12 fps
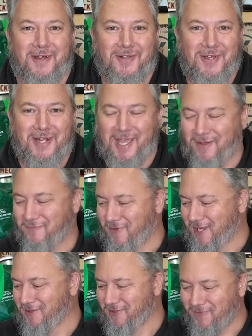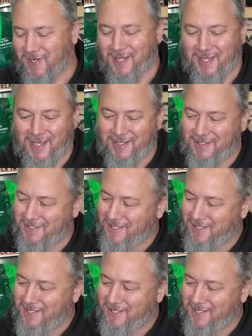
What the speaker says: I've got to have one. It's one of those.